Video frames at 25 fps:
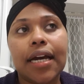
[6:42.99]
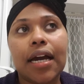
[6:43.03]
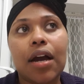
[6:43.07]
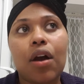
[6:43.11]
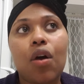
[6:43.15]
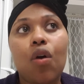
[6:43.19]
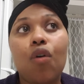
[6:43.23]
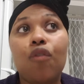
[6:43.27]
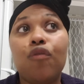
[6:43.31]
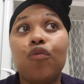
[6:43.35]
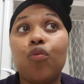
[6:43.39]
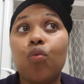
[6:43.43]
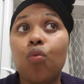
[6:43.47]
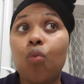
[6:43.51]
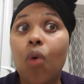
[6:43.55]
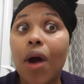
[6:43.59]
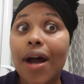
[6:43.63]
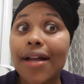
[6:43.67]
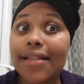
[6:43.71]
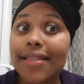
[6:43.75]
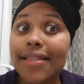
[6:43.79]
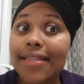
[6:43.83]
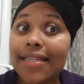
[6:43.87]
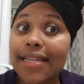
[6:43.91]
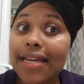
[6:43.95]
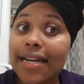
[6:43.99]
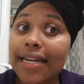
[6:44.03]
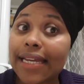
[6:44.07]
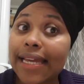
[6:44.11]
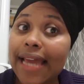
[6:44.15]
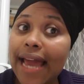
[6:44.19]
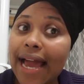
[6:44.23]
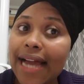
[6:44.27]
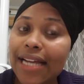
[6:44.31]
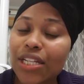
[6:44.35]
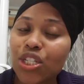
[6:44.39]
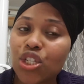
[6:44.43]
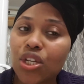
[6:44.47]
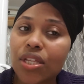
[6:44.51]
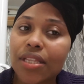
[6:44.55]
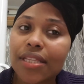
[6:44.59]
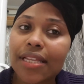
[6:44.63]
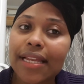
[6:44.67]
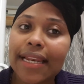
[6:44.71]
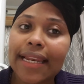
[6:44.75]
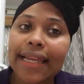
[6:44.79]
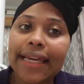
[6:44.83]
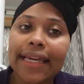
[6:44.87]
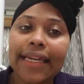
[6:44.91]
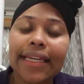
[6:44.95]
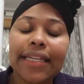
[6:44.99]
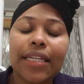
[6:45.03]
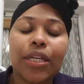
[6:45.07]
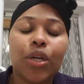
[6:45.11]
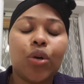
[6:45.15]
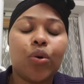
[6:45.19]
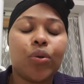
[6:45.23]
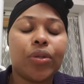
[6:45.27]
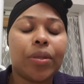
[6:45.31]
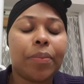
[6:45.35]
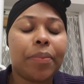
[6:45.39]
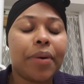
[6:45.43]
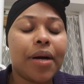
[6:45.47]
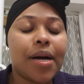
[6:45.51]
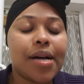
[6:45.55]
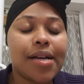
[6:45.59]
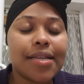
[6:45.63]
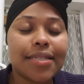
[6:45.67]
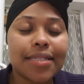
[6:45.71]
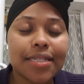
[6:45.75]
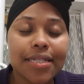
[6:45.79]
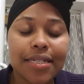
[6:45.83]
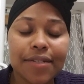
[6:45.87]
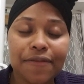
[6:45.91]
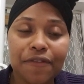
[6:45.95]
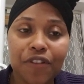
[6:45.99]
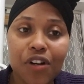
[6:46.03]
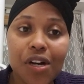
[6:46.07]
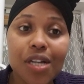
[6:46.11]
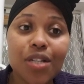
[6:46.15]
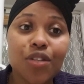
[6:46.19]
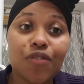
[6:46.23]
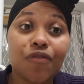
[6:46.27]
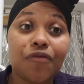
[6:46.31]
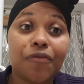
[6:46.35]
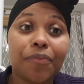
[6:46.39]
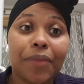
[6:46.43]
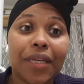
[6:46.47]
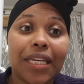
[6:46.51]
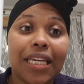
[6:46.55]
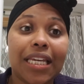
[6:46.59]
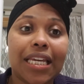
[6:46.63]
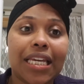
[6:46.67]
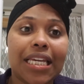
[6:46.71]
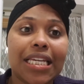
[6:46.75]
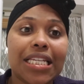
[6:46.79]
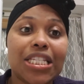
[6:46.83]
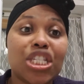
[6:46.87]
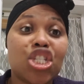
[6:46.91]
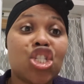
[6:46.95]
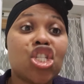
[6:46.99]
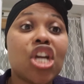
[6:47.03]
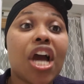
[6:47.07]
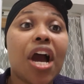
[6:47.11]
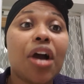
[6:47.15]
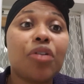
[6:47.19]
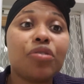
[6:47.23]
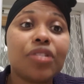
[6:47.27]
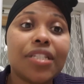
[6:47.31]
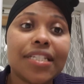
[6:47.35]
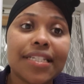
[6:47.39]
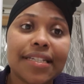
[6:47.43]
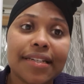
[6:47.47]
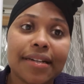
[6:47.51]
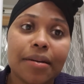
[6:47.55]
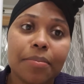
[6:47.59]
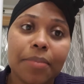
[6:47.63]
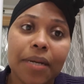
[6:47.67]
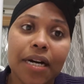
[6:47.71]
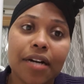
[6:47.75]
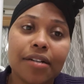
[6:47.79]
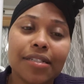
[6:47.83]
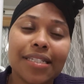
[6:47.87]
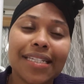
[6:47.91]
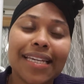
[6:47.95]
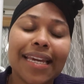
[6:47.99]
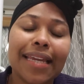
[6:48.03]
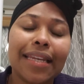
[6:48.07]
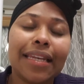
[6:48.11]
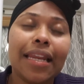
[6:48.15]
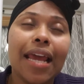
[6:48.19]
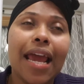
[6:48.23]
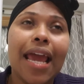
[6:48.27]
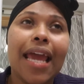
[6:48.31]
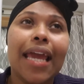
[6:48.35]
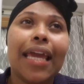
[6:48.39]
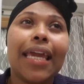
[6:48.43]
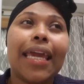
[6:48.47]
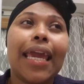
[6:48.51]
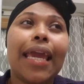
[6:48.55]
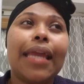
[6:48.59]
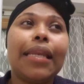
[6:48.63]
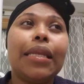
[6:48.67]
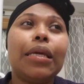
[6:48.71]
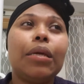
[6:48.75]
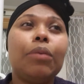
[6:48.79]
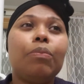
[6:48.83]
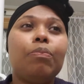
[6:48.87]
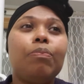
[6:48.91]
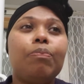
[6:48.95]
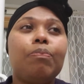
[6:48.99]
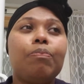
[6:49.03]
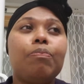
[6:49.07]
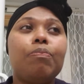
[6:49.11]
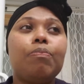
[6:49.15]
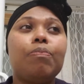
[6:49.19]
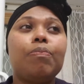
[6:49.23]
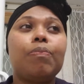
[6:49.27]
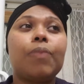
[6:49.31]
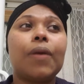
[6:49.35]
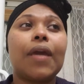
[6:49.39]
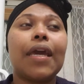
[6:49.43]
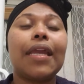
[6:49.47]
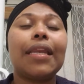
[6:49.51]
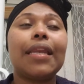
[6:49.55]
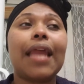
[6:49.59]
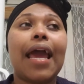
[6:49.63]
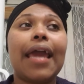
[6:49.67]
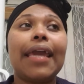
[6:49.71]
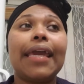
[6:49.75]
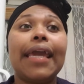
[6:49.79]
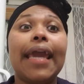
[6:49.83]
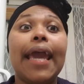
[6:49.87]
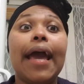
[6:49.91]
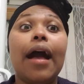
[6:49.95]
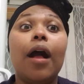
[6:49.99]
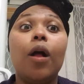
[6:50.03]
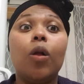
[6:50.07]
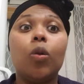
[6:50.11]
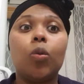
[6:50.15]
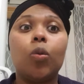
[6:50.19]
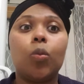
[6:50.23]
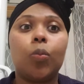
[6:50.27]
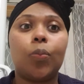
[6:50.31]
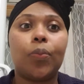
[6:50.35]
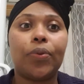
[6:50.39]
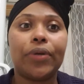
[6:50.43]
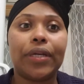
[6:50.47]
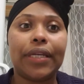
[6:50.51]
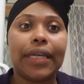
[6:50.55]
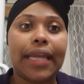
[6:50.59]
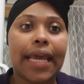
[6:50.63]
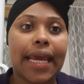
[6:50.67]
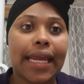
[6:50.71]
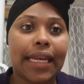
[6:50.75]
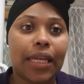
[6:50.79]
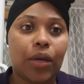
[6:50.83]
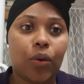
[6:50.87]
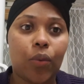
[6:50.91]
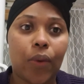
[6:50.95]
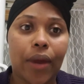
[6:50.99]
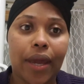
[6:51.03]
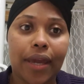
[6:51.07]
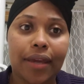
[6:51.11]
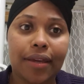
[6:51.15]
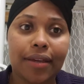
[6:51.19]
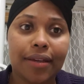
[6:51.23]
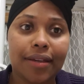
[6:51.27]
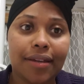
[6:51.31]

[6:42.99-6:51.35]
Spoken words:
of what the reaction the lady or the person in front of me is shouting about? Can I help in any way?